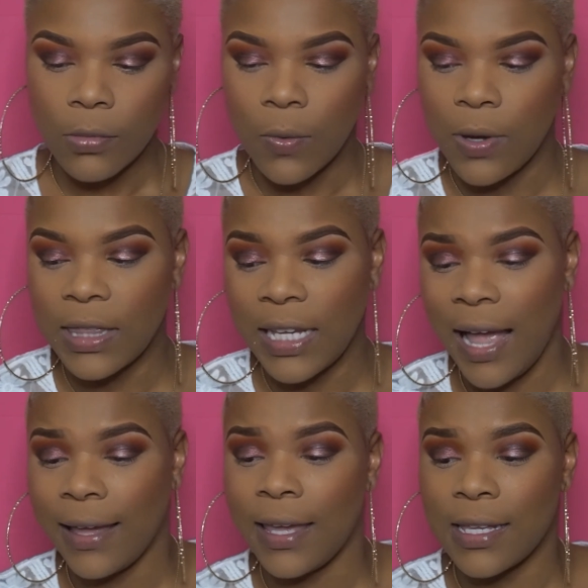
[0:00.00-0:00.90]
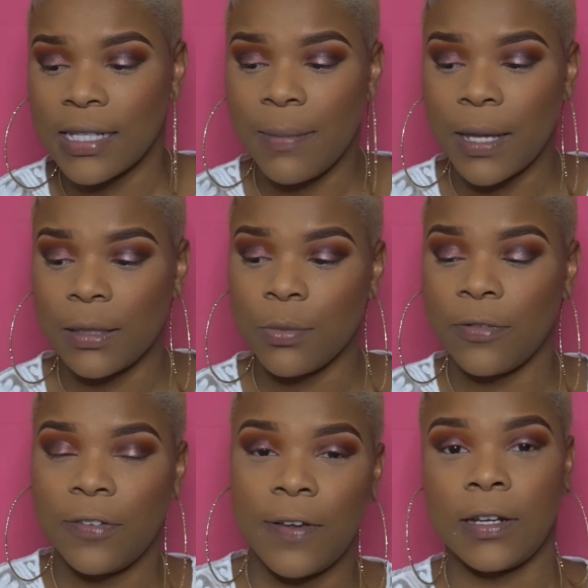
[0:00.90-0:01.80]
One thing I can say about the
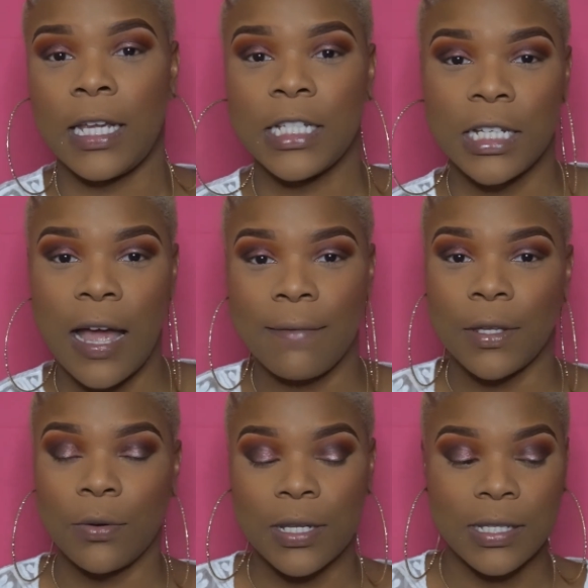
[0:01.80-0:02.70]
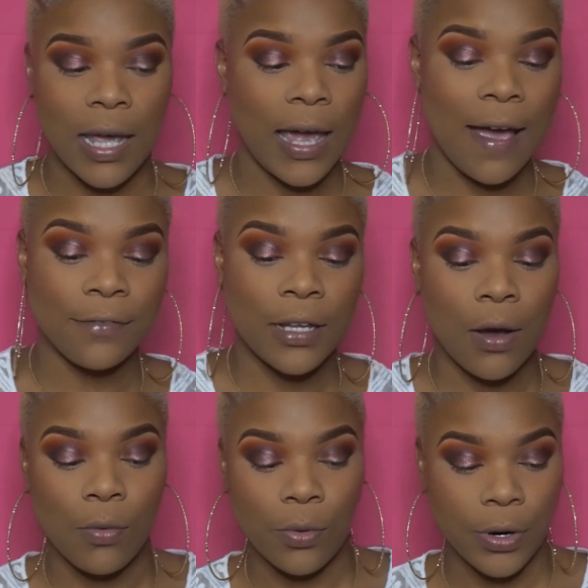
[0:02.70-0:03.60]
Morphe foundation I've noticed, like after
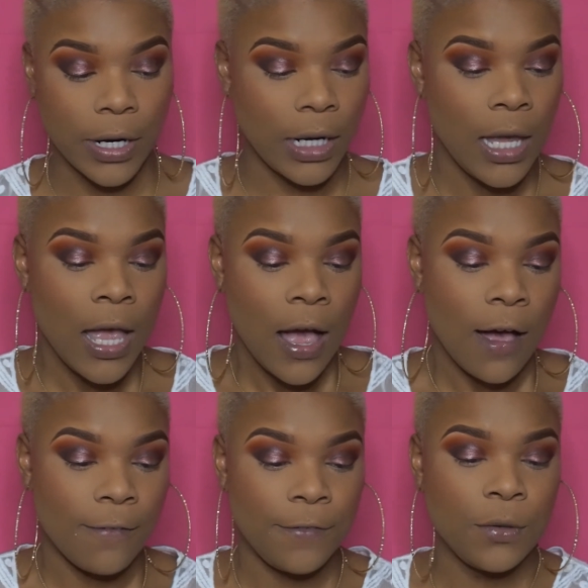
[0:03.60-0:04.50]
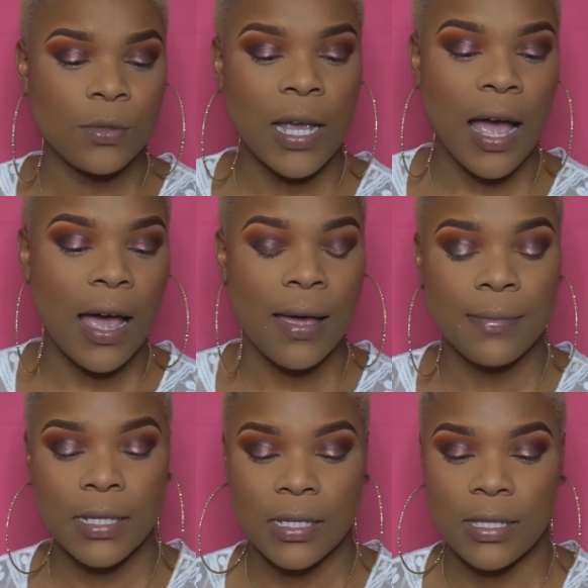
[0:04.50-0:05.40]
I wore it a few
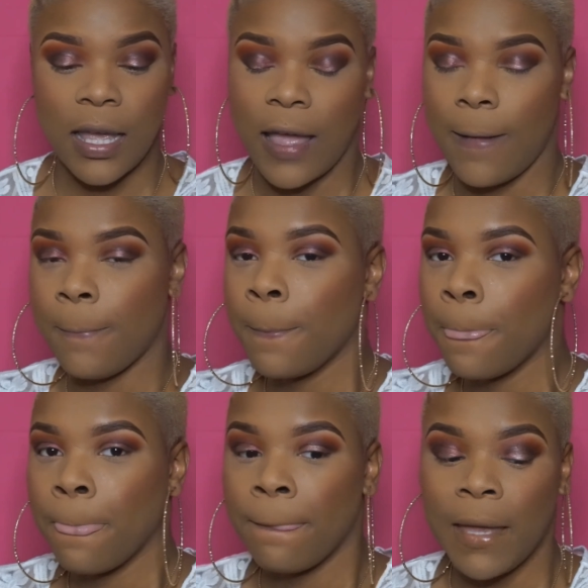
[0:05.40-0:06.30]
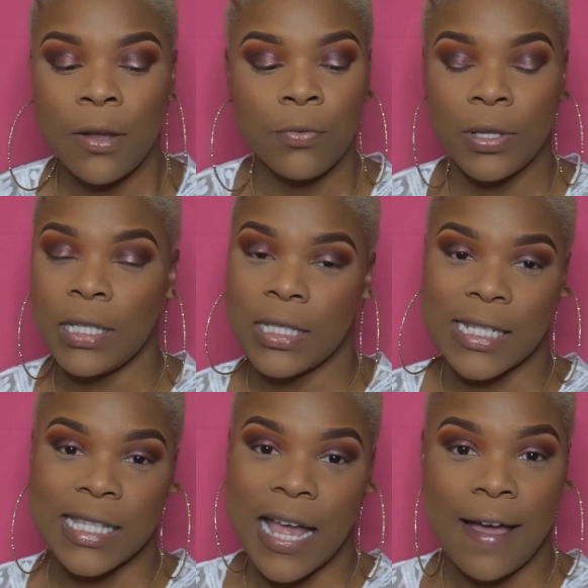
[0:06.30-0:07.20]
times, is that it really
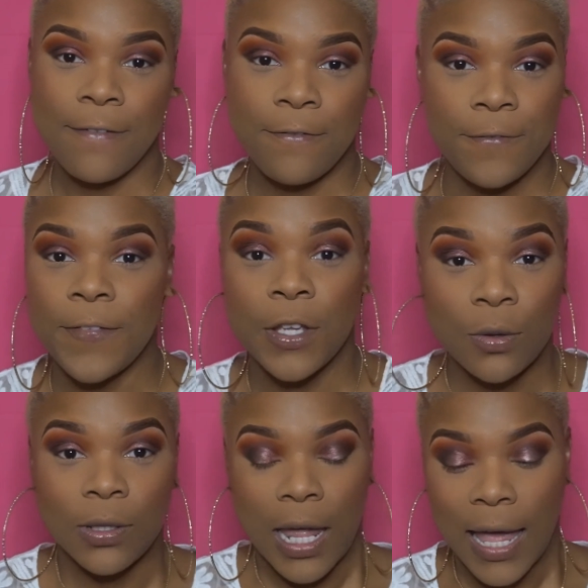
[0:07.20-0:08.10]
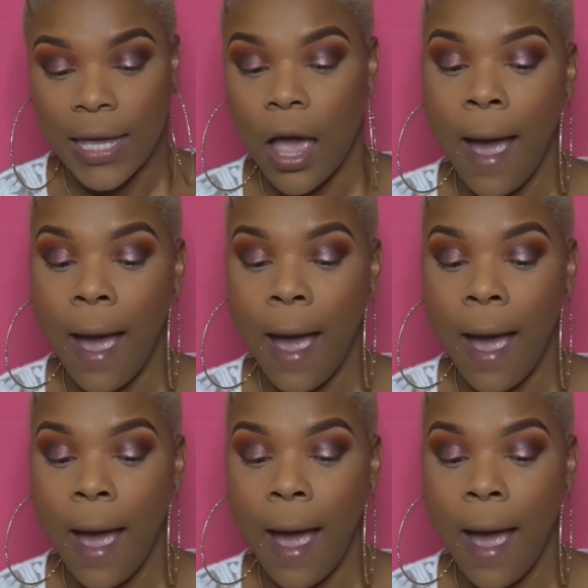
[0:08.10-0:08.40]
does not feel like